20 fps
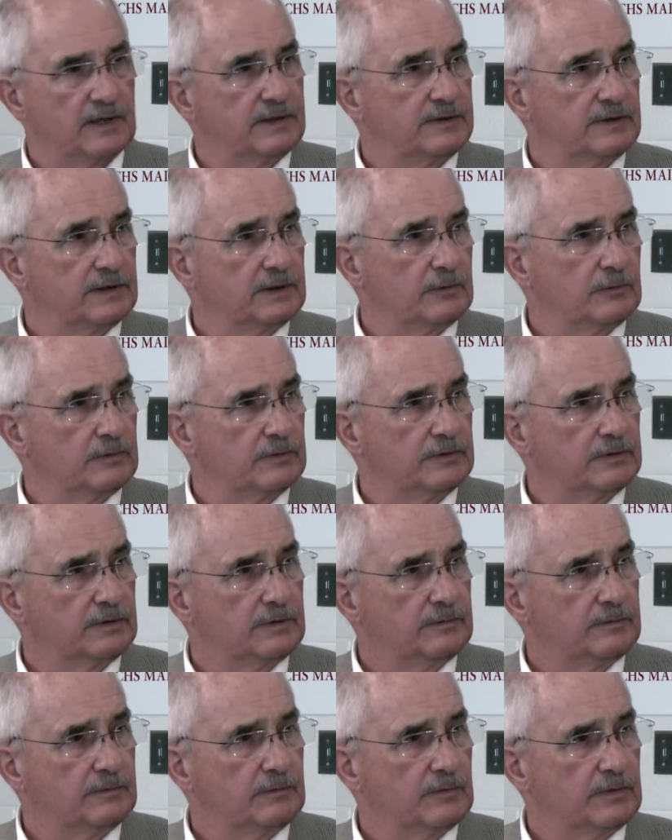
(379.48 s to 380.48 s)
I think, with
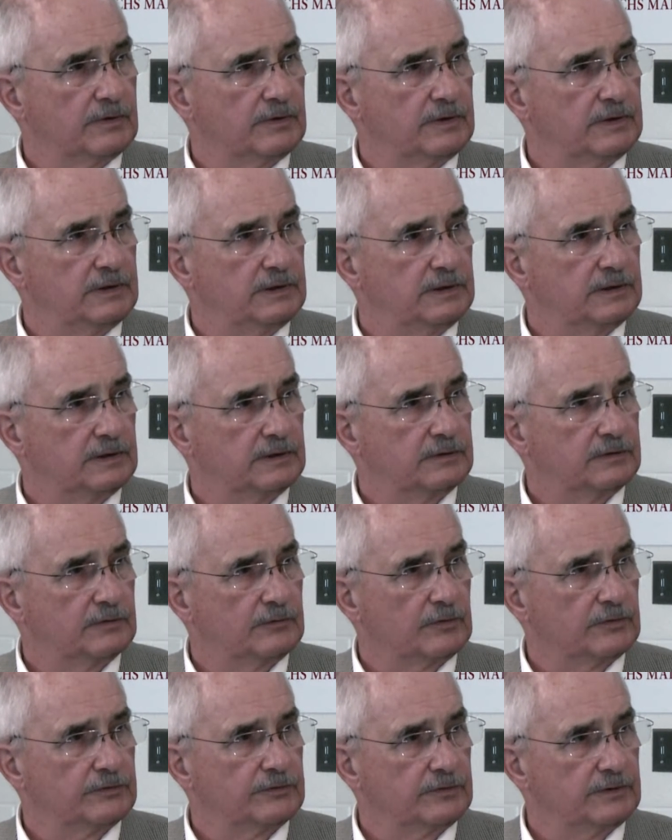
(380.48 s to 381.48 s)
the
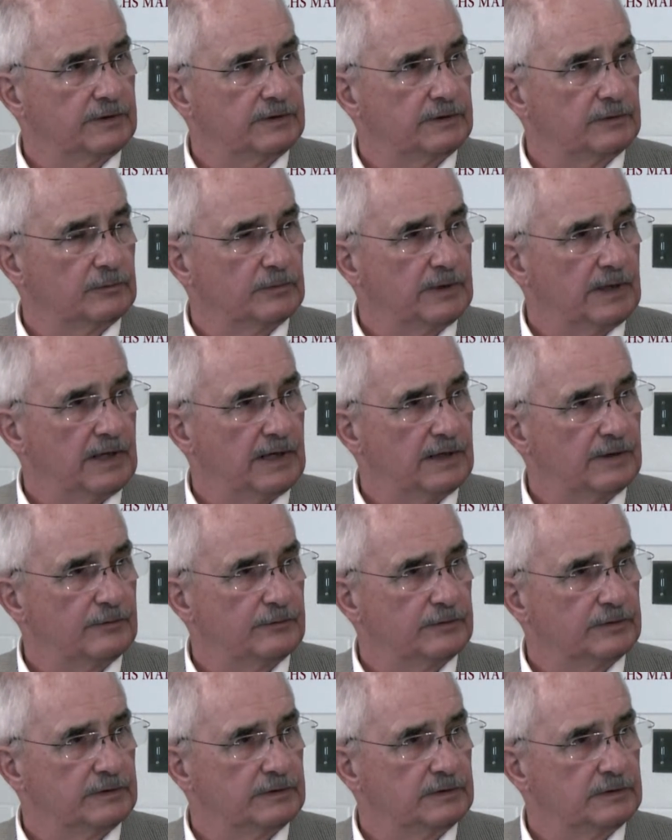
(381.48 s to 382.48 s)
diversity that we
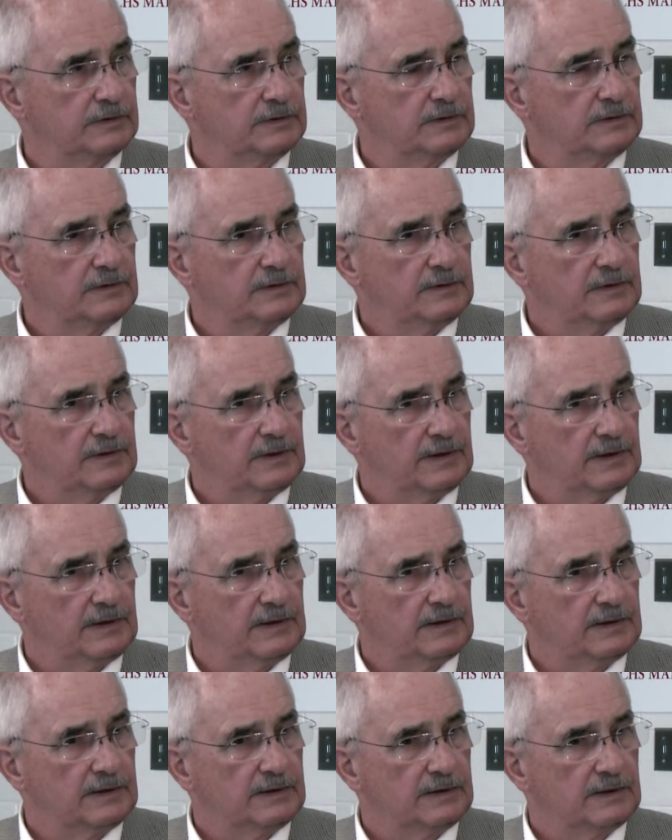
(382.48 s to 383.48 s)
have, and
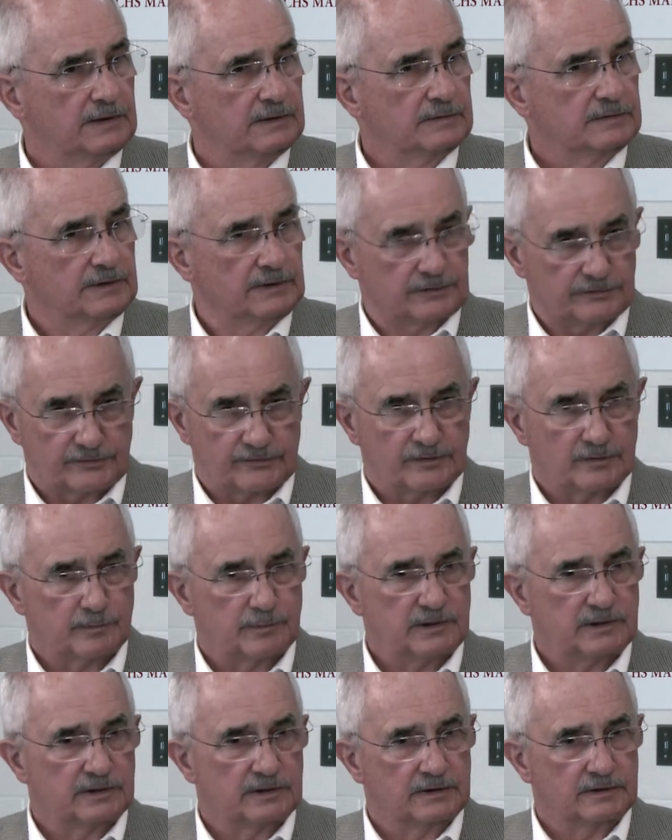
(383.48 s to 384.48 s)
it'll still
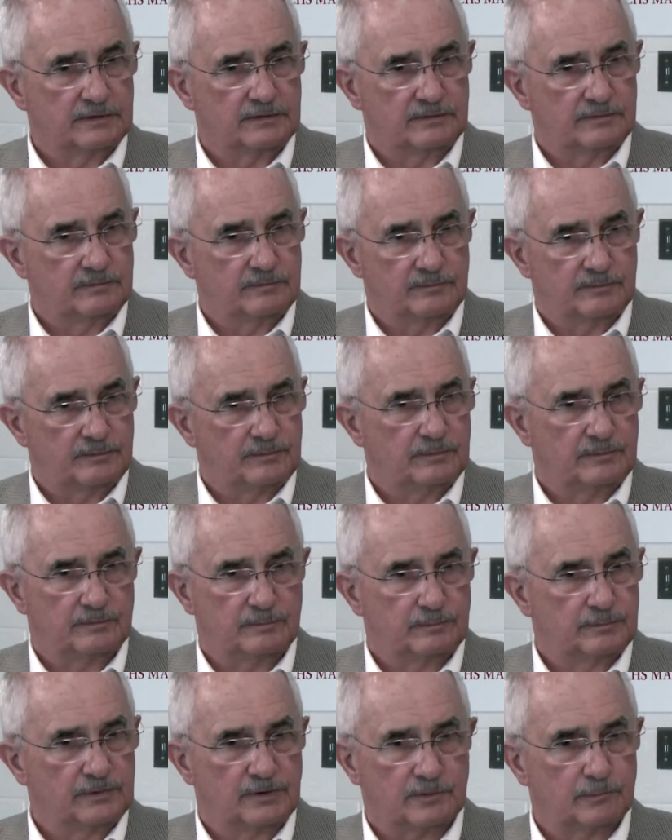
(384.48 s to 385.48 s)
be a
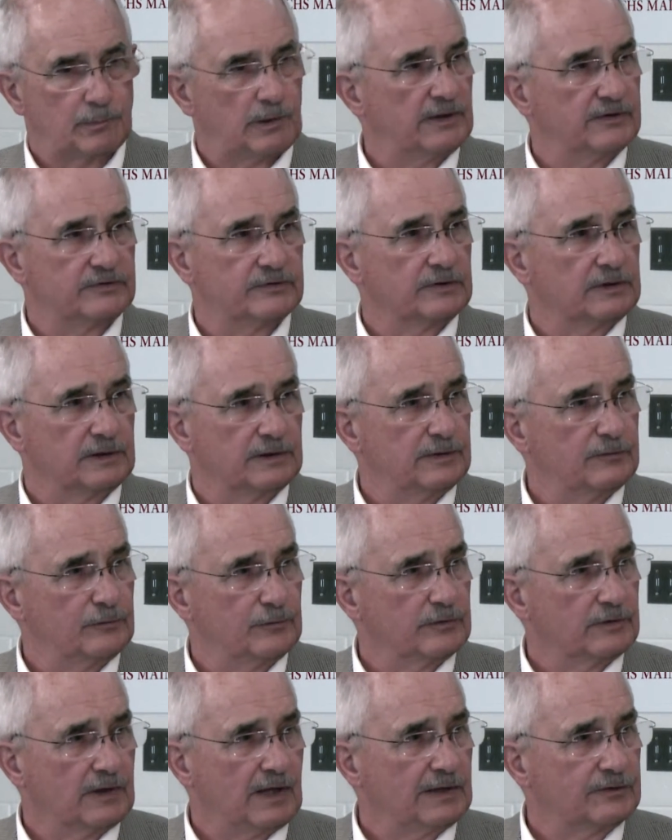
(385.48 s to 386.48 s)
good place to live
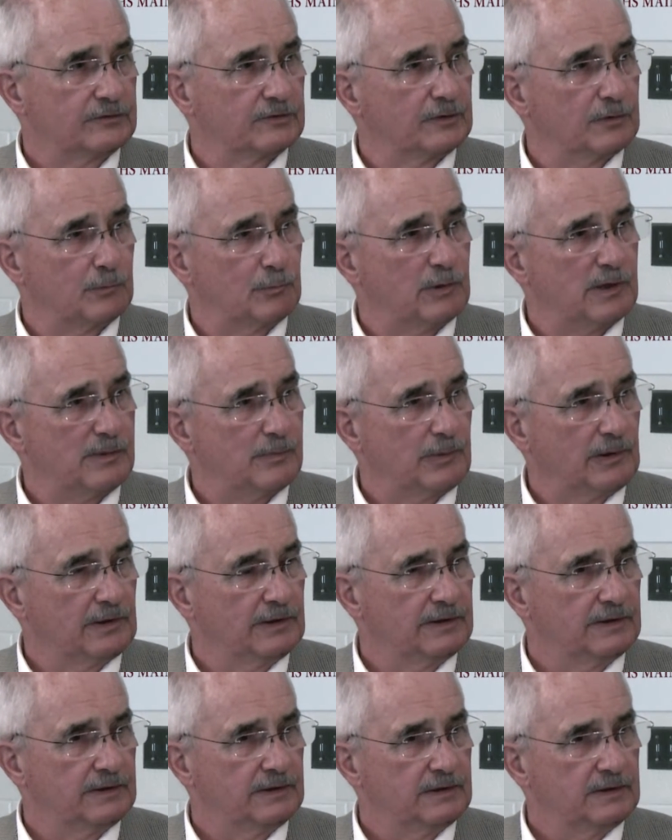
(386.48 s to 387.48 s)
with lots of good
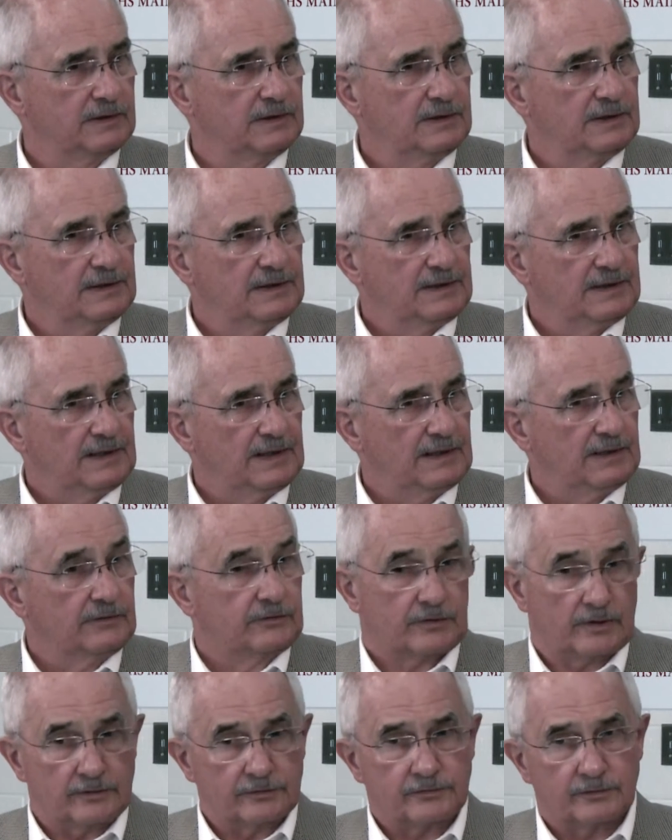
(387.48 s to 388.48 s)
people, and
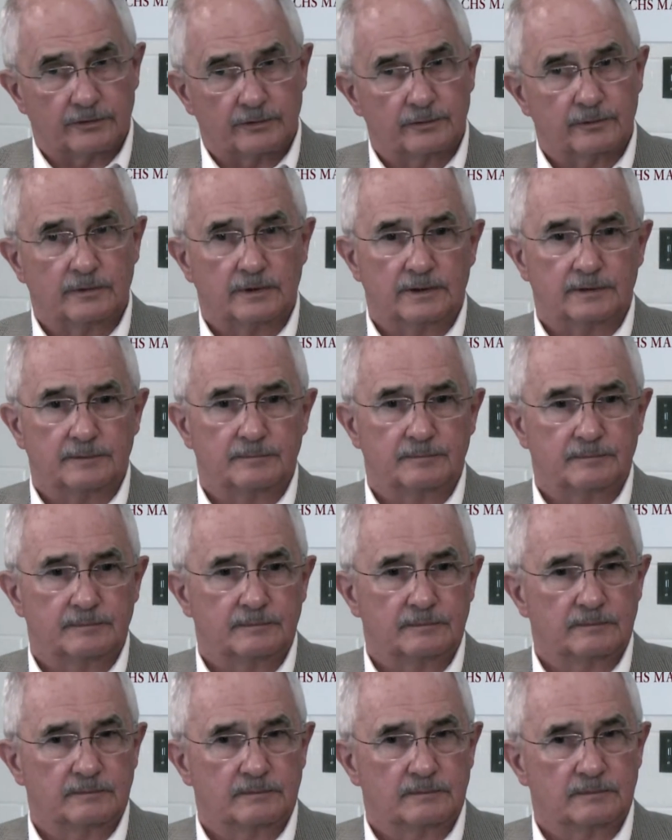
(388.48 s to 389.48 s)
it's also
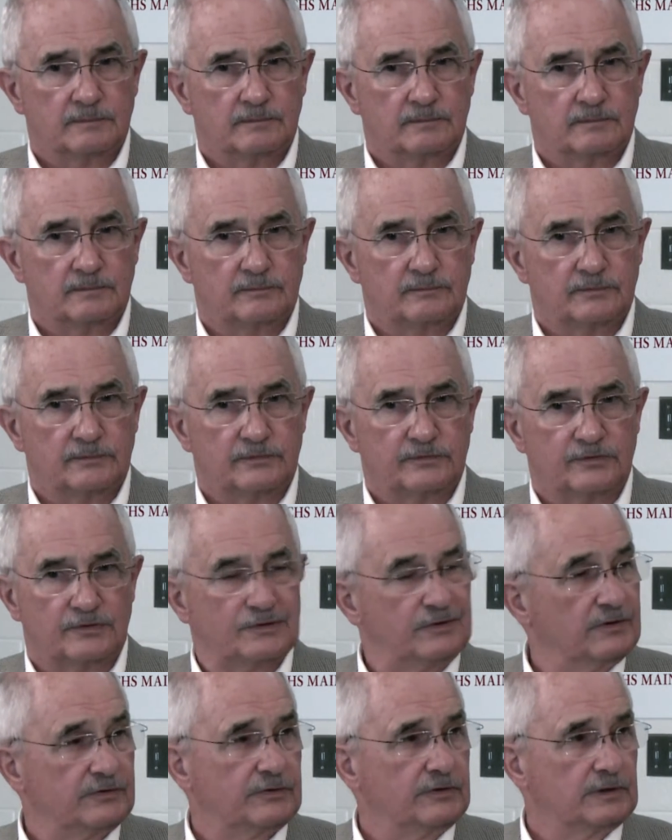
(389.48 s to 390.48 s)

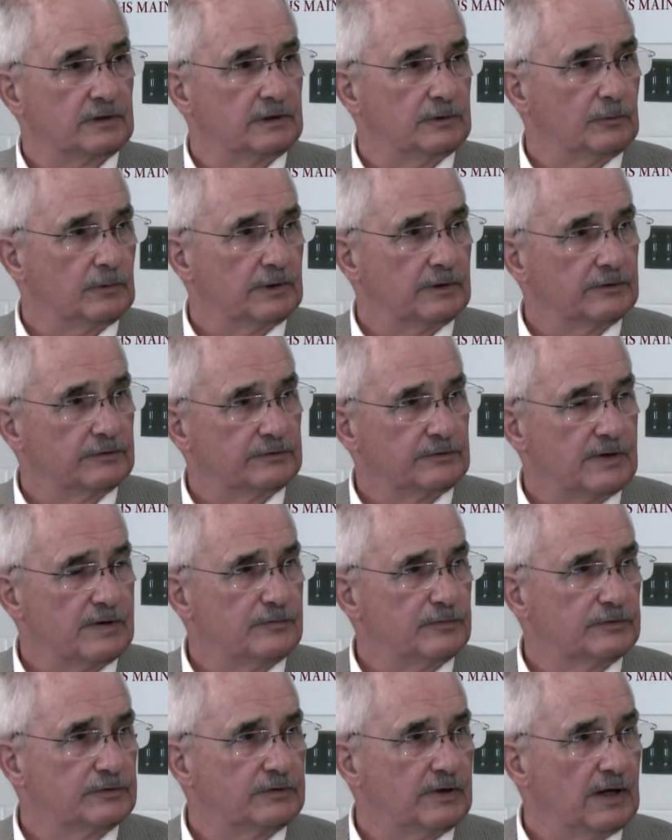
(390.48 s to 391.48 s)
statistically one of the
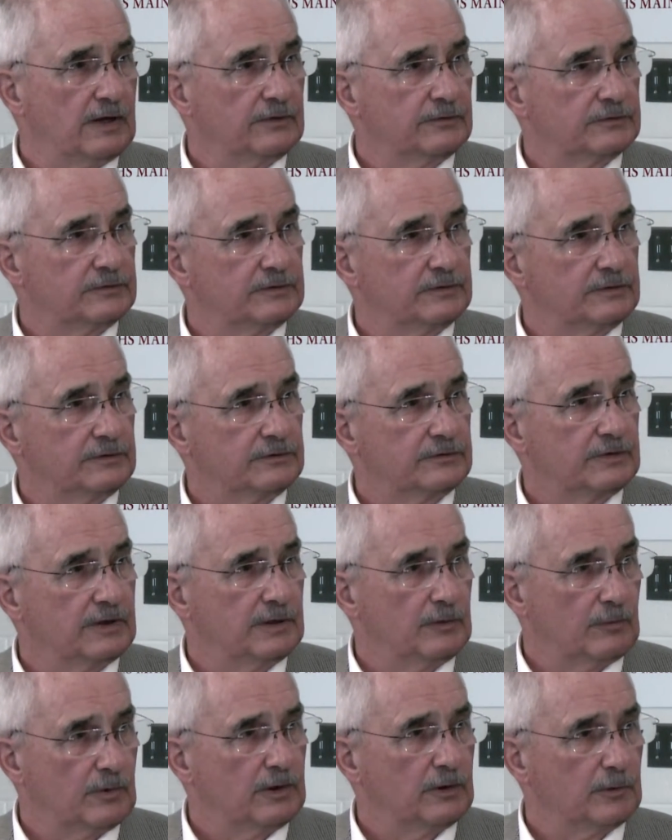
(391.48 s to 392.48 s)
safest towns in the state
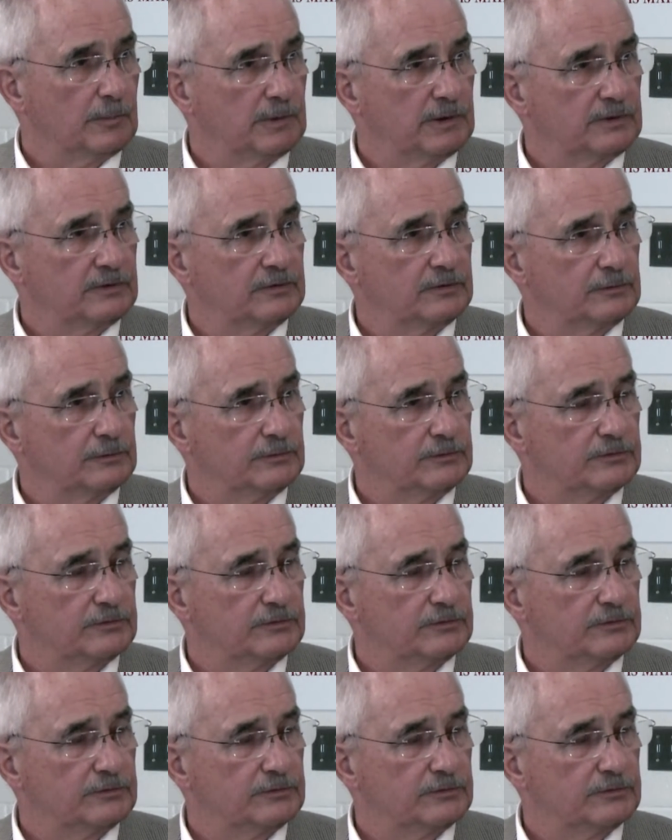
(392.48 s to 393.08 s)
of Wyoming too.